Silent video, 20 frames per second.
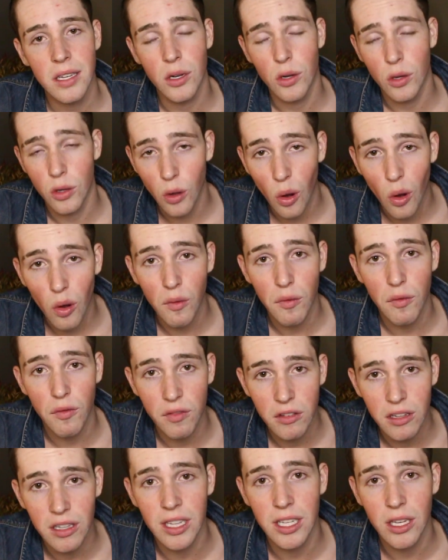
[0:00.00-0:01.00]
not
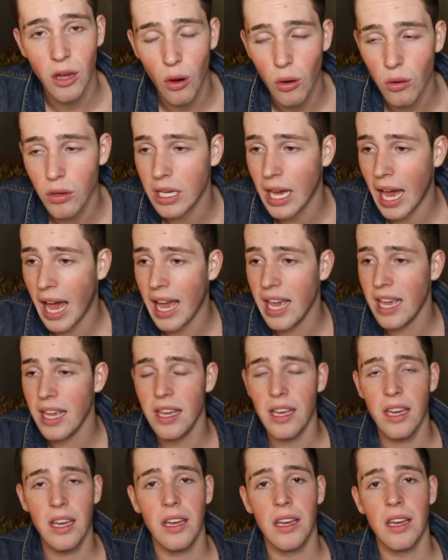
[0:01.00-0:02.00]
feeling okay,